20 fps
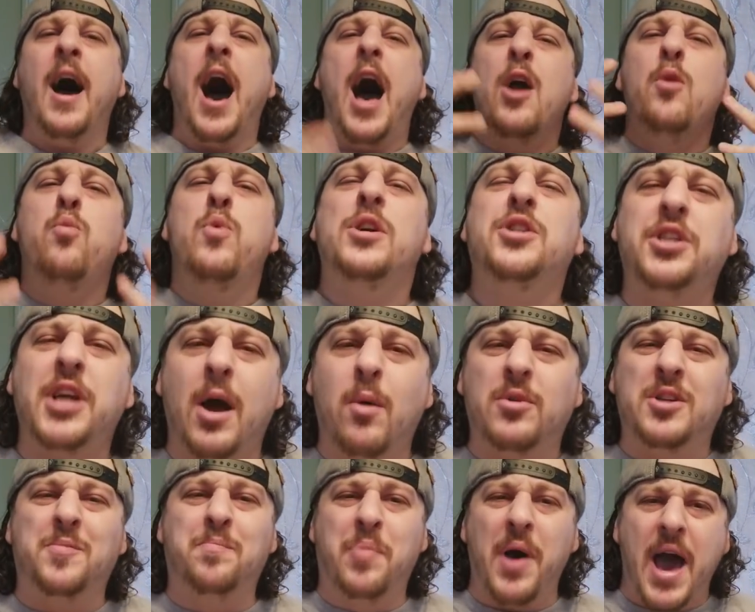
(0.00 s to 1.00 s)
I wish I
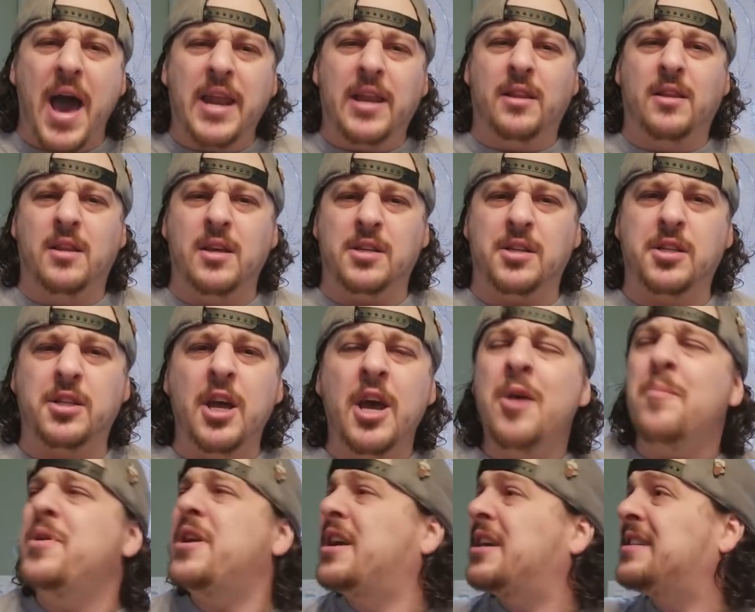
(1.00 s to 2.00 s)
was bad at this.
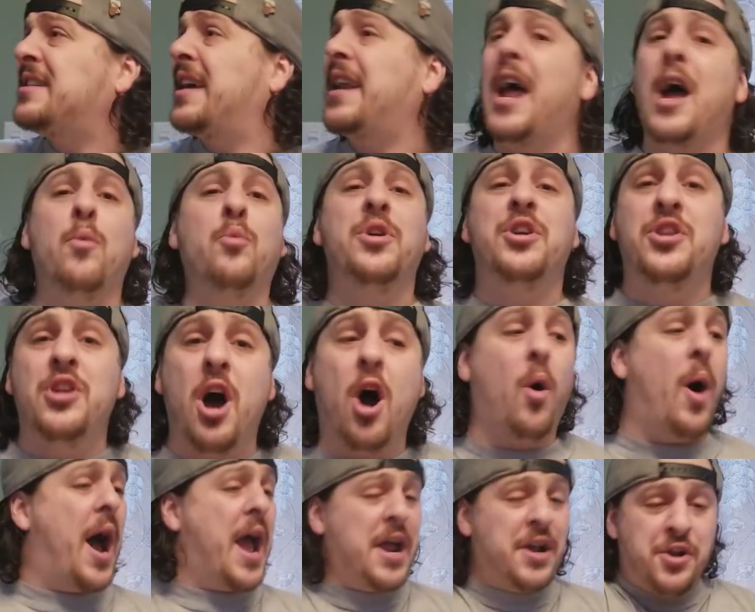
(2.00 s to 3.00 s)
Because then I would know
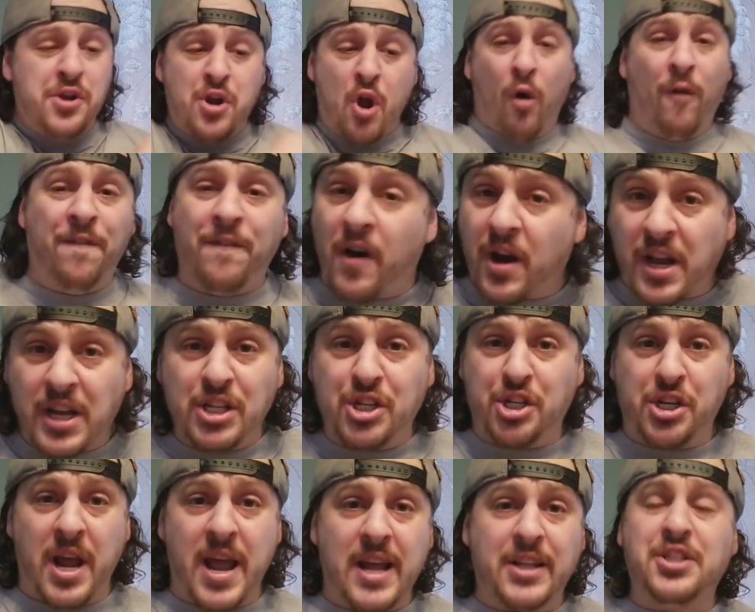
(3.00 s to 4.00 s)
I had no fucking
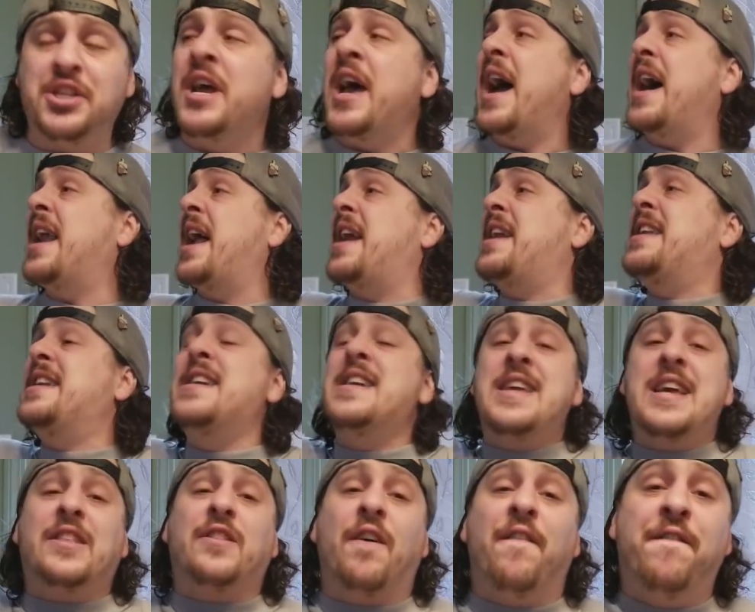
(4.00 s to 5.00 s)
chance and I needed to
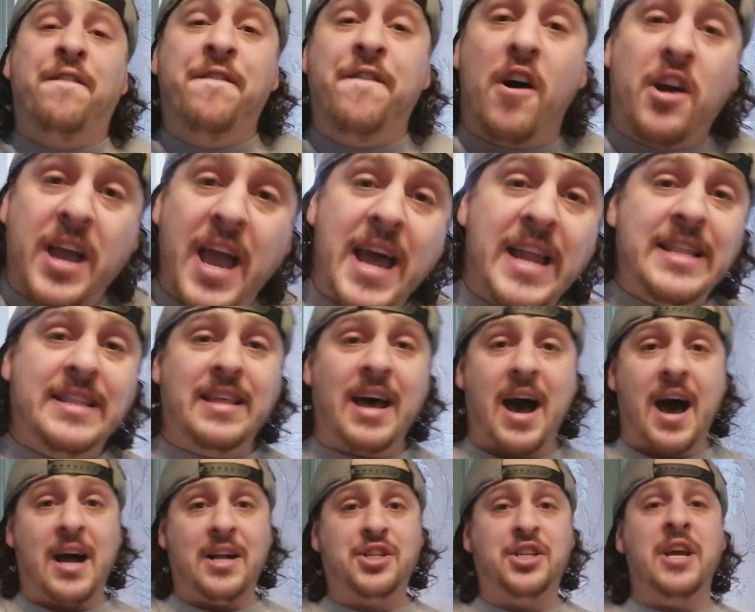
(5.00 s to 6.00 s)
get the fuck out of
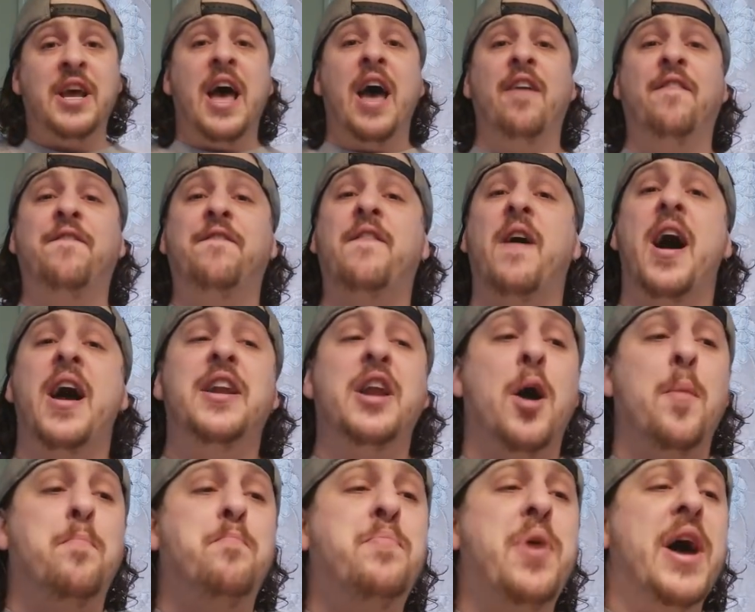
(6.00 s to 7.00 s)
Dodge and find
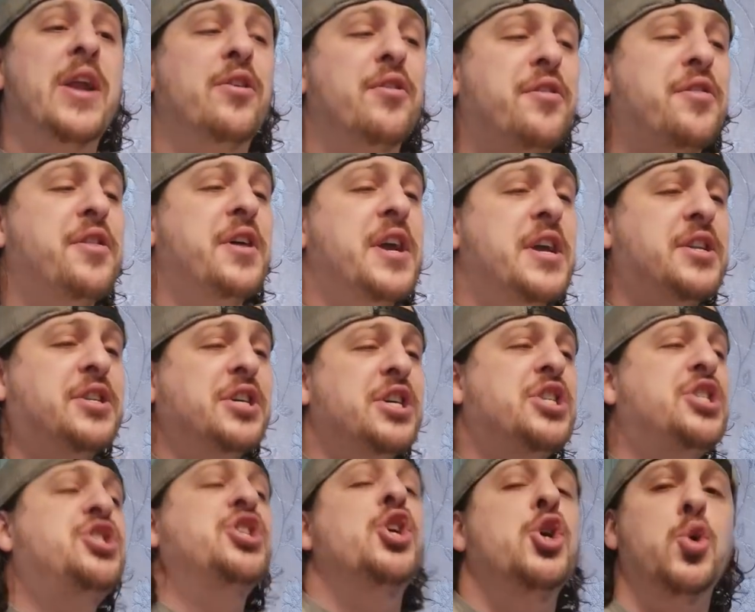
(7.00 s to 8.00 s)
a better thing to
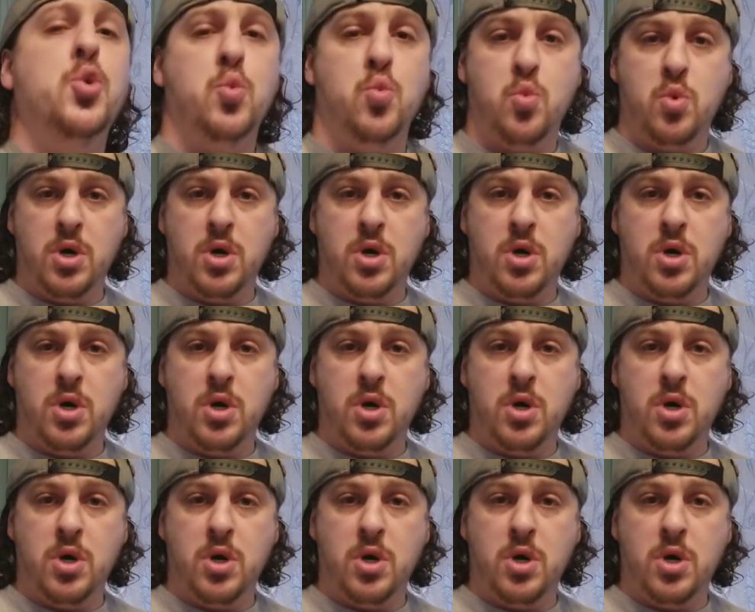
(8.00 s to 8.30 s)
do.